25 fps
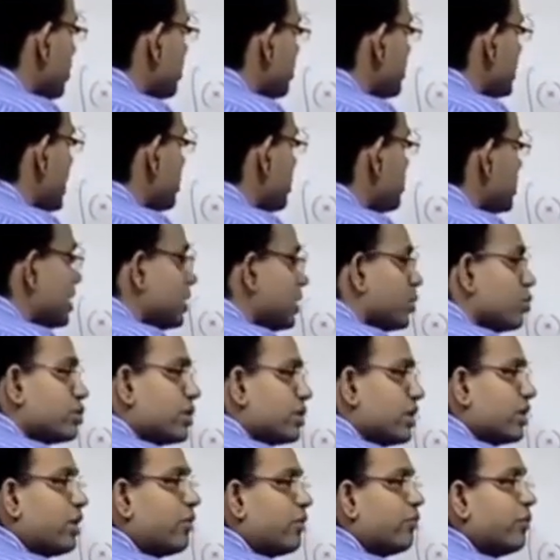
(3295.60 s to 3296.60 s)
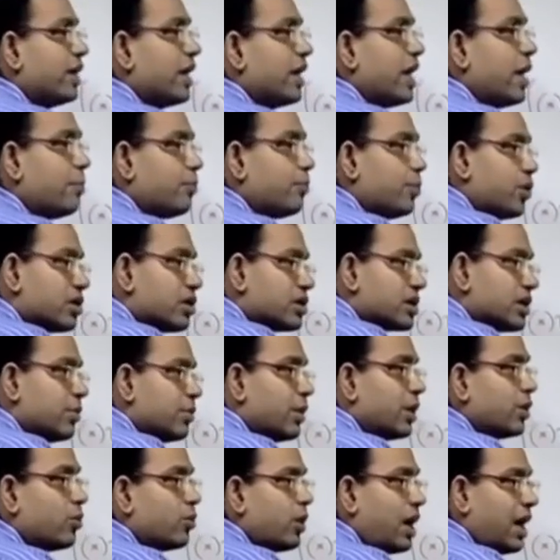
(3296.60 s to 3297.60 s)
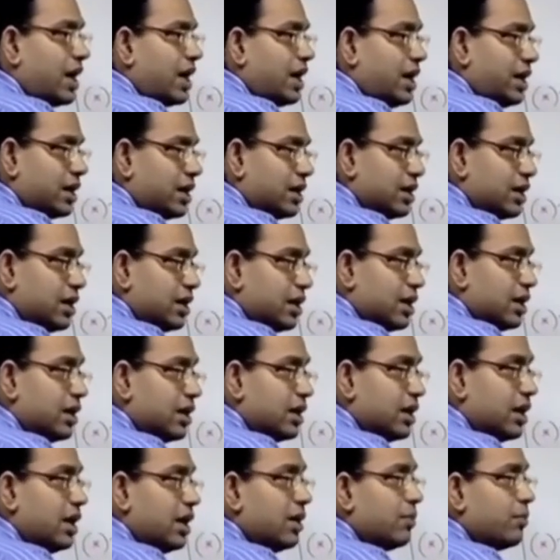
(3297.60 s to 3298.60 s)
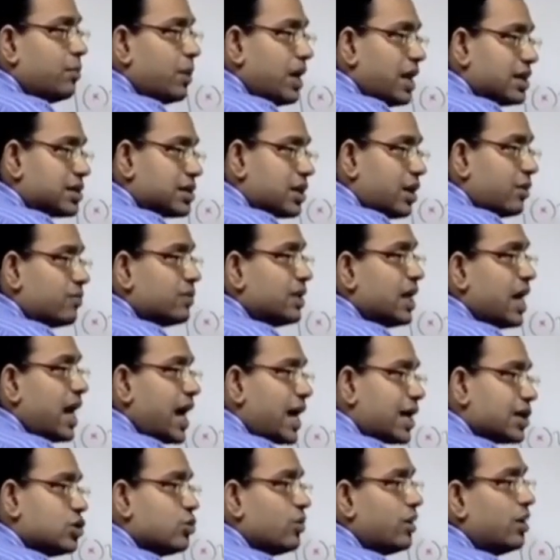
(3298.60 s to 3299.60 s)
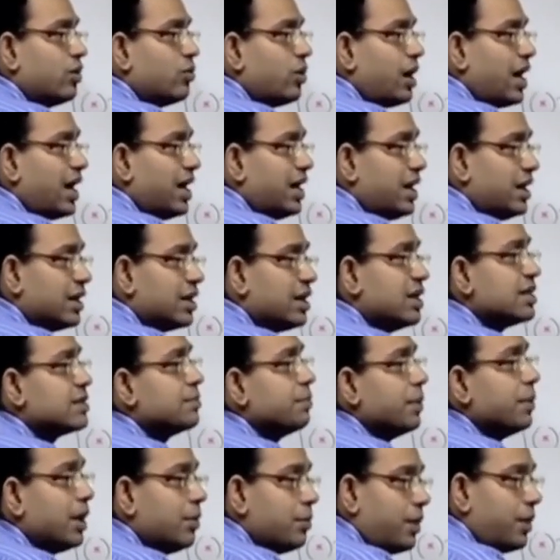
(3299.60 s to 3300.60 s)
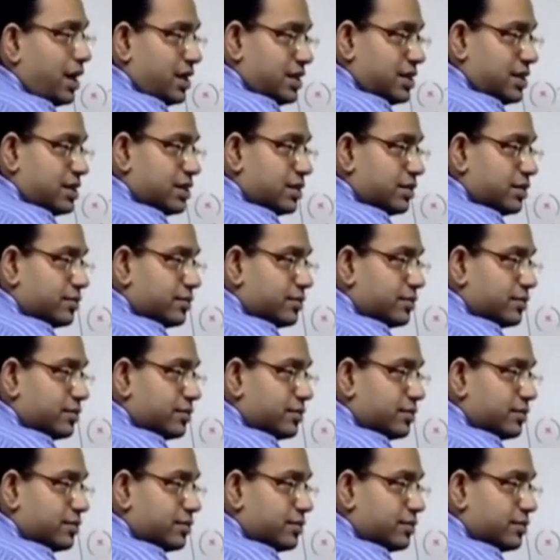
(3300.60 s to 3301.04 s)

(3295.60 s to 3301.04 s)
substitution of an approximate y in place of the actual y is minimized.